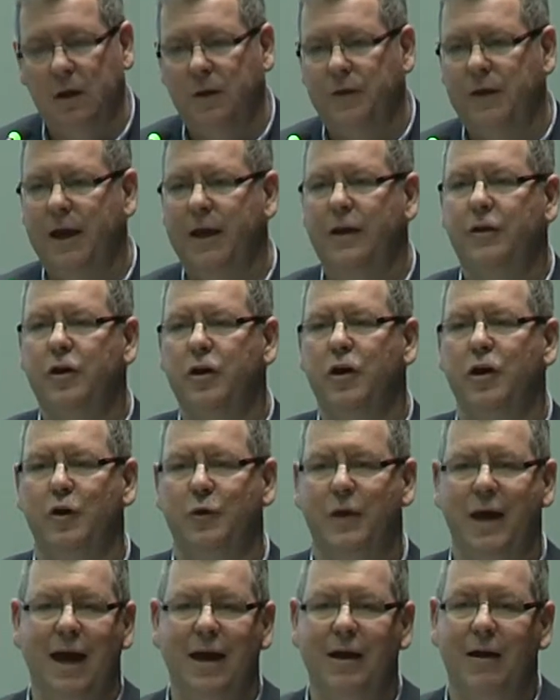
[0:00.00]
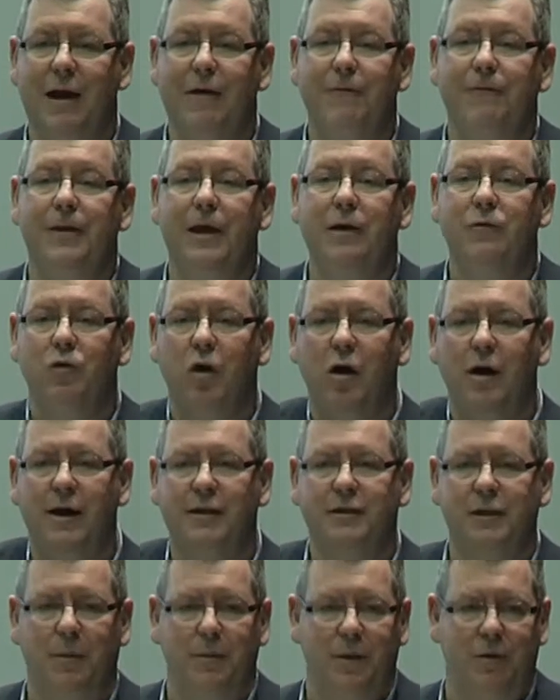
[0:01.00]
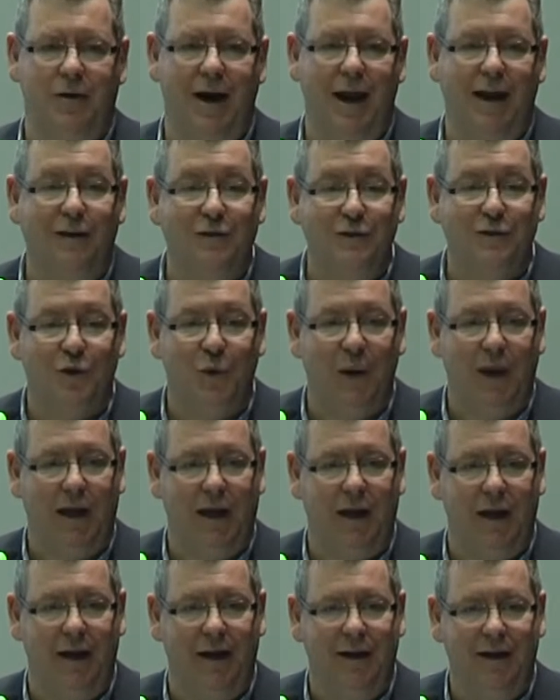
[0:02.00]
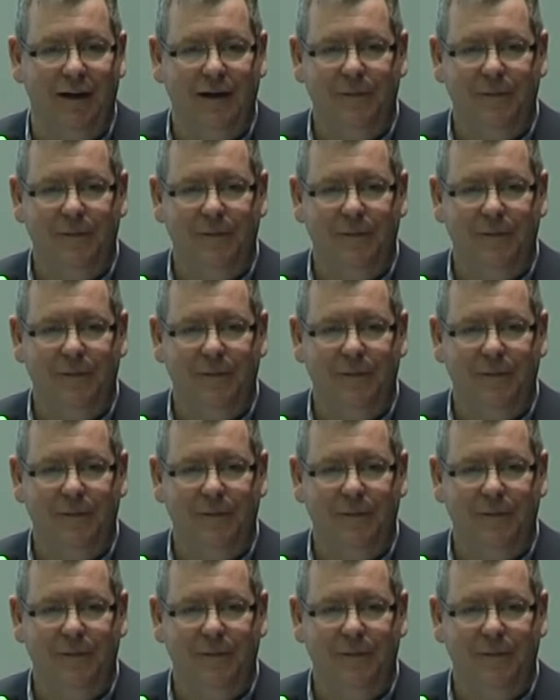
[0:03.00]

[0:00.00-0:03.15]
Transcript: They know that if they rise up the ranks quickly